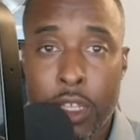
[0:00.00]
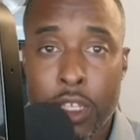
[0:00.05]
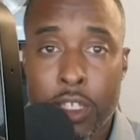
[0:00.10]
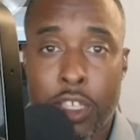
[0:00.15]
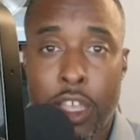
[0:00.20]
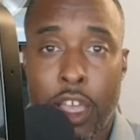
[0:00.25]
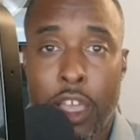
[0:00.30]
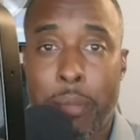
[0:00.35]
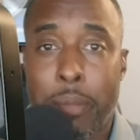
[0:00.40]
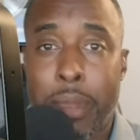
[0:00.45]

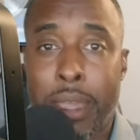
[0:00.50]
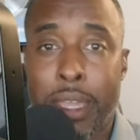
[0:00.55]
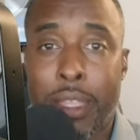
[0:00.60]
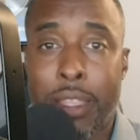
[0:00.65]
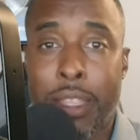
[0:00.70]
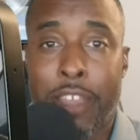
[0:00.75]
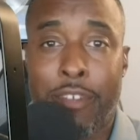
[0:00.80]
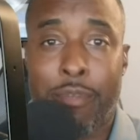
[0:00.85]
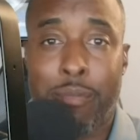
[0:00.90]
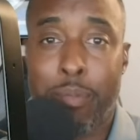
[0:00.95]
Saw him making
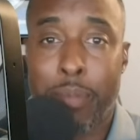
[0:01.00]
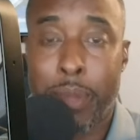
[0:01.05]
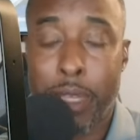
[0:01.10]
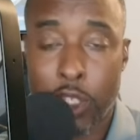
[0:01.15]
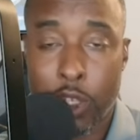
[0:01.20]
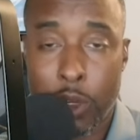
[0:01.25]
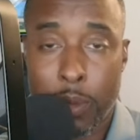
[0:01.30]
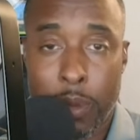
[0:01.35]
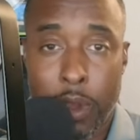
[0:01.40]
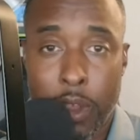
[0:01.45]
life
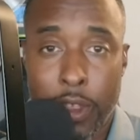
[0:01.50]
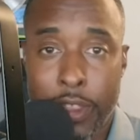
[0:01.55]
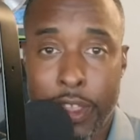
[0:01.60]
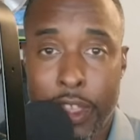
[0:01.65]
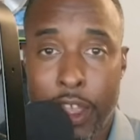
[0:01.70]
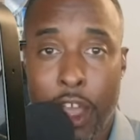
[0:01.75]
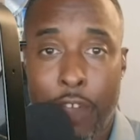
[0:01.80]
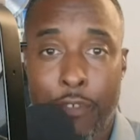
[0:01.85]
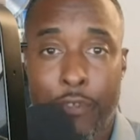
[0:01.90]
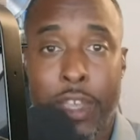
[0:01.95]
miserable on the
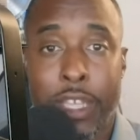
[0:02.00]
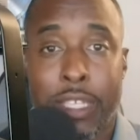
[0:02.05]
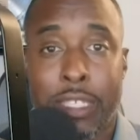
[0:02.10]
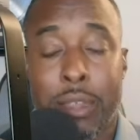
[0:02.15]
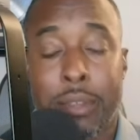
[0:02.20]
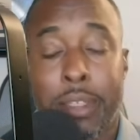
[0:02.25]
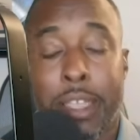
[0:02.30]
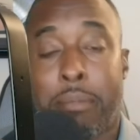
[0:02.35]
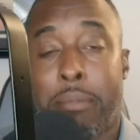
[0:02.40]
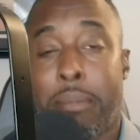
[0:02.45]
offense.
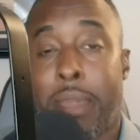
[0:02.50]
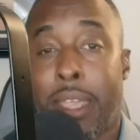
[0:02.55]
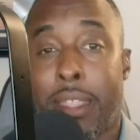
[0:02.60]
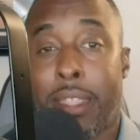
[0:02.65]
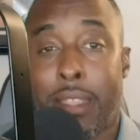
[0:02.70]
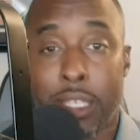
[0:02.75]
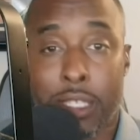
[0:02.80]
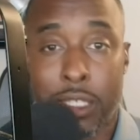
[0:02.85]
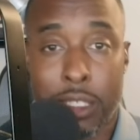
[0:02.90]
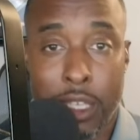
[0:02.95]
I'm like, man,
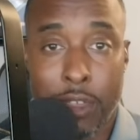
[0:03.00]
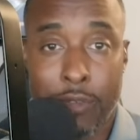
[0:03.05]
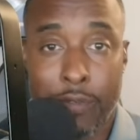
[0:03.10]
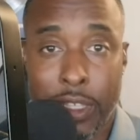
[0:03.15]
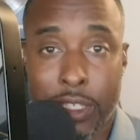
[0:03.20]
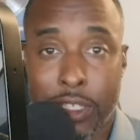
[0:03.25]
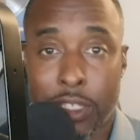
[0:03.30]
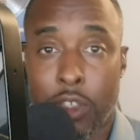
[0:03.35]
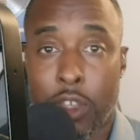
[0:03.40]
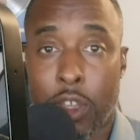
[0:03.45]
this
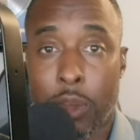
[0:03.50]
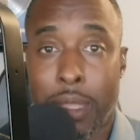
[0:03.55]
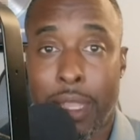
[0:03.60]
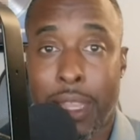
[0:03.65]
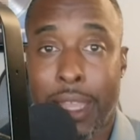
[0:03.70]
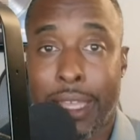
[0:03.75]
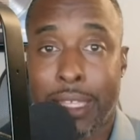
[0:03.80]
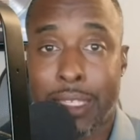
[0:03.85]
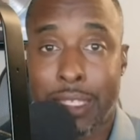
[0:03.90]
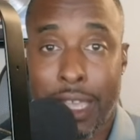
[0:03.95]
defense is going to be
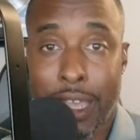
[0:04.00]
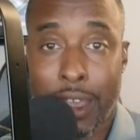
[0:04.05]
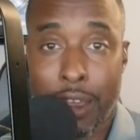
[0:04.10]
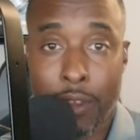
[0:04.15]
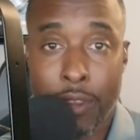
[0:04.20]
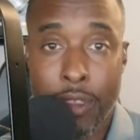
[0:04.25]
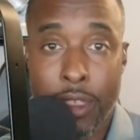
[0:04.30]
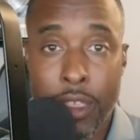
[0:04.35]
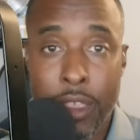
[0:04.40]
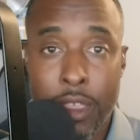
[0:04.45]
lights
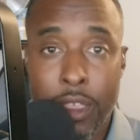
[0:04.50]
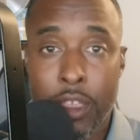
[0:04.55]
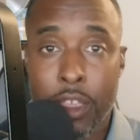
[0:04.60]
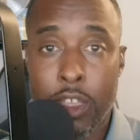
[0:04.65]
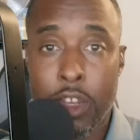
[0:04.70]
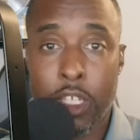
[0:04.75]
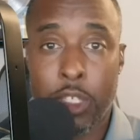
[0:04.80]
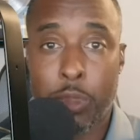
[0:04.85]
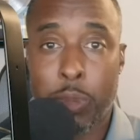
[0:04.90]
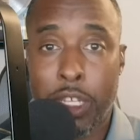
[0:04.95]
out.
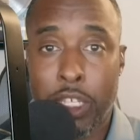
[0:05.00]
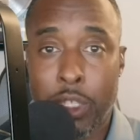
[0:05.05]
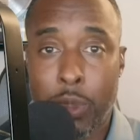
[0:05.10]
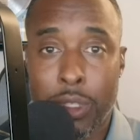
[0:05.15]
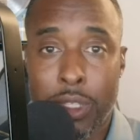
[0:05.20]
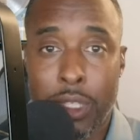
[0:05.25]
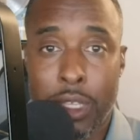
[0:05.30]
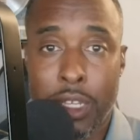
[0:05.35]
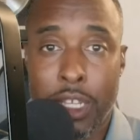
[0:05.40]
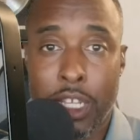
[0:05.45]
You know, especially
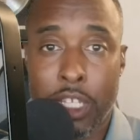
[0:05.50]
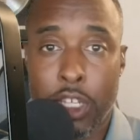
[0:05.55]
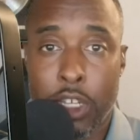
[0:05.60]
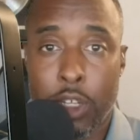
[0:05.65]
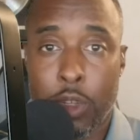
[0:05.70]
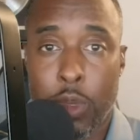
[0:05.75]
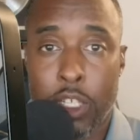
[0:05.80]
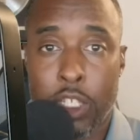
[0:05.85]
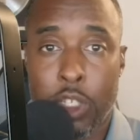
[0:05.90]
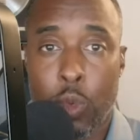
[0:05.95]
with the addition of
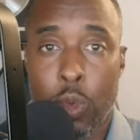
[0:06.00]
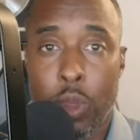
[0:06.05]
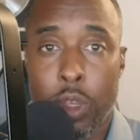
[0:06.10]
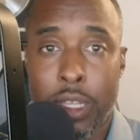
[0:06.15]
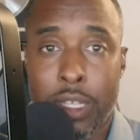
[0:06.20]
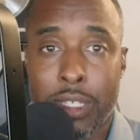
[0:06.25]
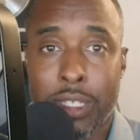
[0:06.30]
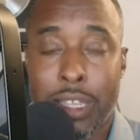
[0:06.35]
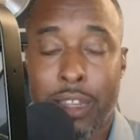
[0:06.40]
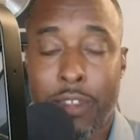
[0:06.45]
Christian
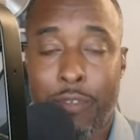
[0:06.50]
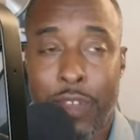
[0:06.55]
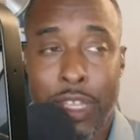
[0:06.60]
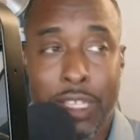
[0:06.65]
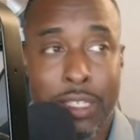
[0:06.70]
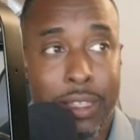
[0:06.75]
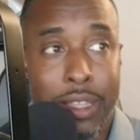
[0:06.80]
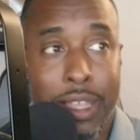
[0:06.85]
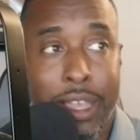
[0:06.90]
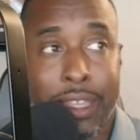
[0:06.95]
Wilkins, that
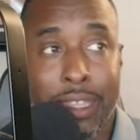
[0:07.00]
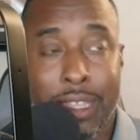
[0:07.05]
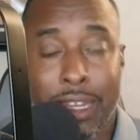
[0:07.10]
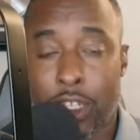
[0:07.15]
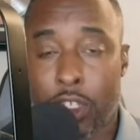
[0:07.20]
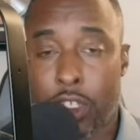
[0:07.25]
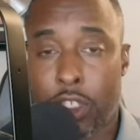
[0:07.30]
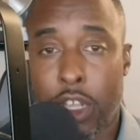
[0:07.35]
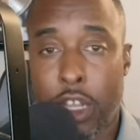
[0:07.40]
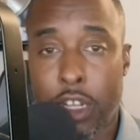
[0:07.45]
defensive line that I
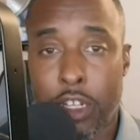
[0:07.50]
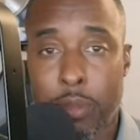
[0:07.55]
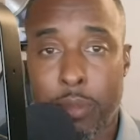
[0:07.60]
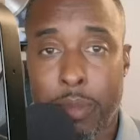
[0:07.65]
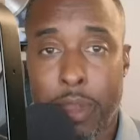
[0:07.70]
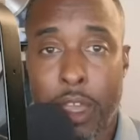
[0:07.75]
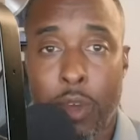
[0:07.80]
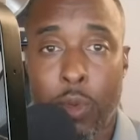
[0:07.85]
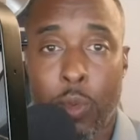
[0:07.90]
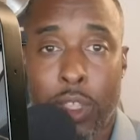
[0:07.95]
just talked
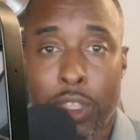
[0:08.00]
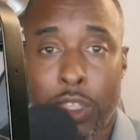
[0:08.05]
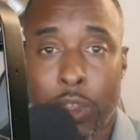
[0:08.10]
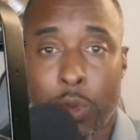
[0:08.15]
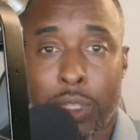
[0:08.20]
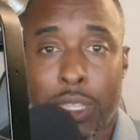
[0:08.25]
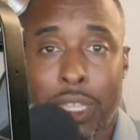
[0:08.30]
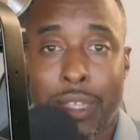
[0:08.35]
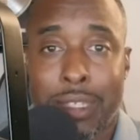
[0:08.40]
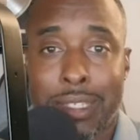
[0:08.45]
about with or
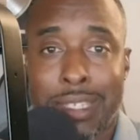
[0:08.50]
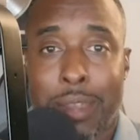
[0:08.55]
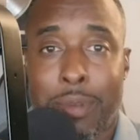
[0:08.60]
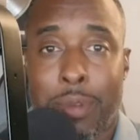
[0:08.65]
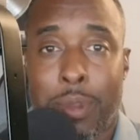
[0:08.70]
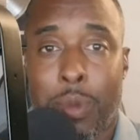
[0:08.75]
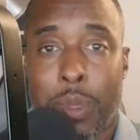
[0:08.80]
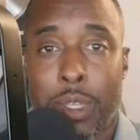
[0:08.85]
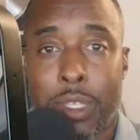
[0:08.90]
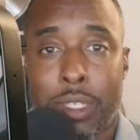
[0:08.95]
without
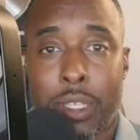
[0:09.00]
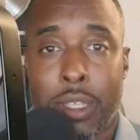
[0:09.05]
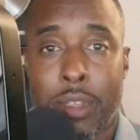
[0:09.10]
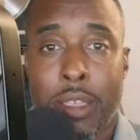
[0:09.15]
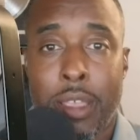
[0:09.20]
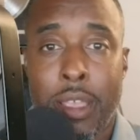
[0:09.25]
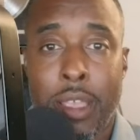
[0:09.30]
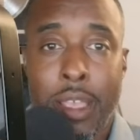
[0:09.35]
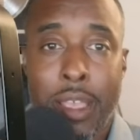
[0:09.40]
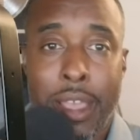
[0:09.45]
Tyree Wilson.
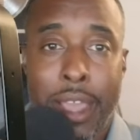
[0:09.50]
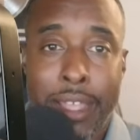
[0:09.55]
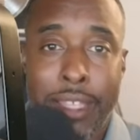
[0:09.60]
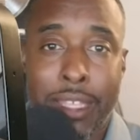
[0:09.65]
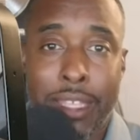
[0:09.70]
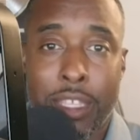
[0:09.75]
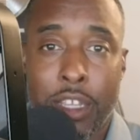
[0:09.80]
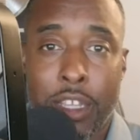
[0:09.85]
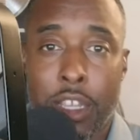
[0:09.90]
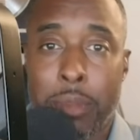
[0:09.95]
I
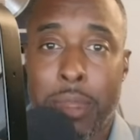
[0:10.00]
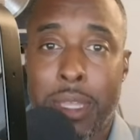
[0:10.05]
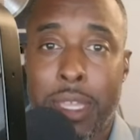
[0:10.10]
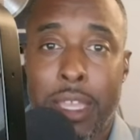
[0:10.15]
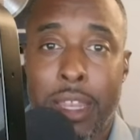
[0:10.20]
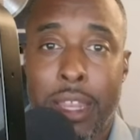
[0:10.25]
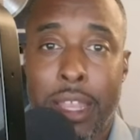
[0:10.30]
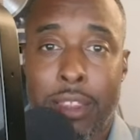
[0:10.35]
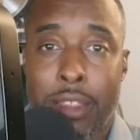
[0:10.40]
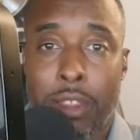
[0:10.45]
think they're going to be
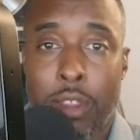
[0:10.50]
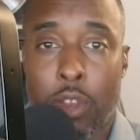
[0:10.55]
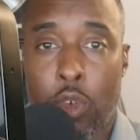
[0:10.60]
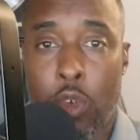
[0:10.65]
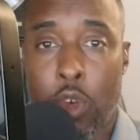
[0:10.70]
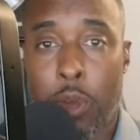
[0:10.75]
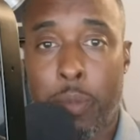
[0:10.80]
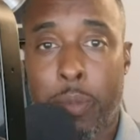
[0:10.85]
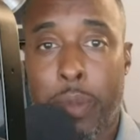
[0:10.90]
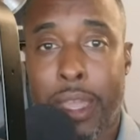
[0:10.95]
getting after the
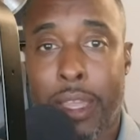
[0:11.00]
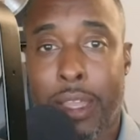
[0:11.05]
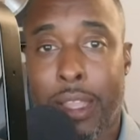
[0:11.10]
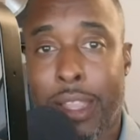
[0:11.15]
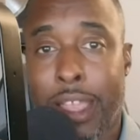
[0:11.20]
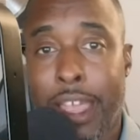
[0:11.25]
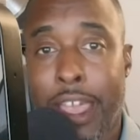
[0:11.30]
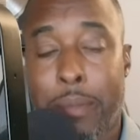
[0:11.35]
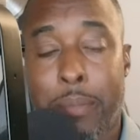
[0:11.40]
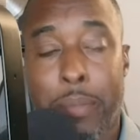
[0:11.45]
quarterback a
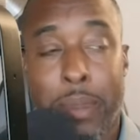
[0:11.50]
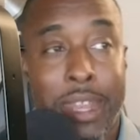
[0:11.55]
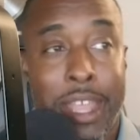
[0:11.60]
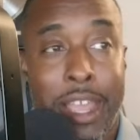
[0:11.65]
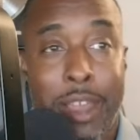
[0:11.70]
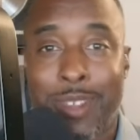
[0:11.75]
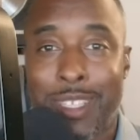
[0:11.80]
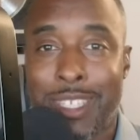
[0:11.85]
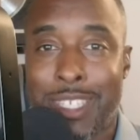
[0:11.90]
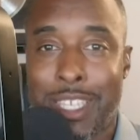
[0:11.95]
lot. But
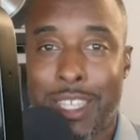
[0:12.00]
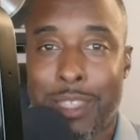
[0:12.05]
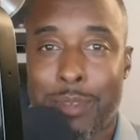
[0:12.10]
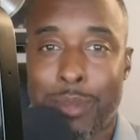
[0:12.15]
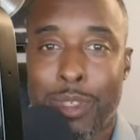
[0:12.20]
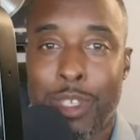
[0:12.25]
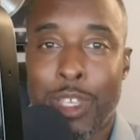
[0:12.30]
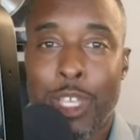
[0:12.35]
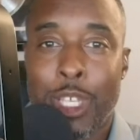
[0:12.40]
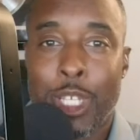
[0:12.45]
now we see
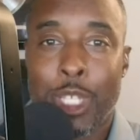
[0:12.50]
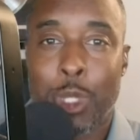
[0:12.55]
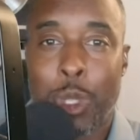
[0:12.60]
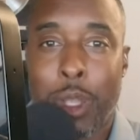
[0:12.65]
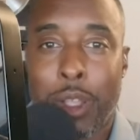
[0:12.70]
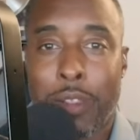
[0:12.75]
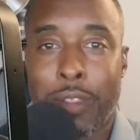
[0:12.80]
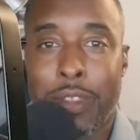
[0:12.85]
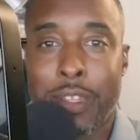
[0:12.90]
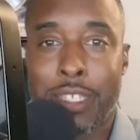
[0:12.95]
them
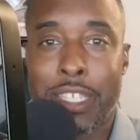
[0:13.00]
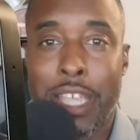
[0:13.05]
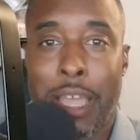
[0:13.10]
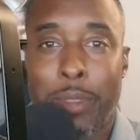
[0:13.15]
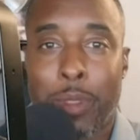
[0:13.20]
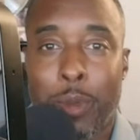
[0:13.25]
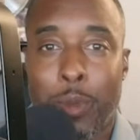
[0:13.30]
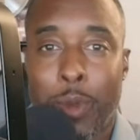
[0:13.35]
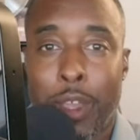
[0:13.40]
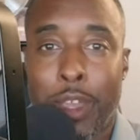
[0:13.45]
struggling to stop
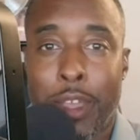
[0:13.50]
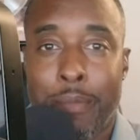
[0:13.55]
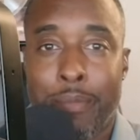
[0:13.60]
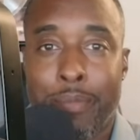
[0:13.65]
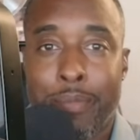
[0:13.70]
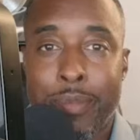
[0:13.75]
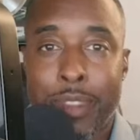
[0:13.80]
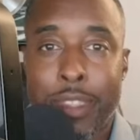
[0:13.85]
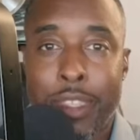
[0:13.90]
the run.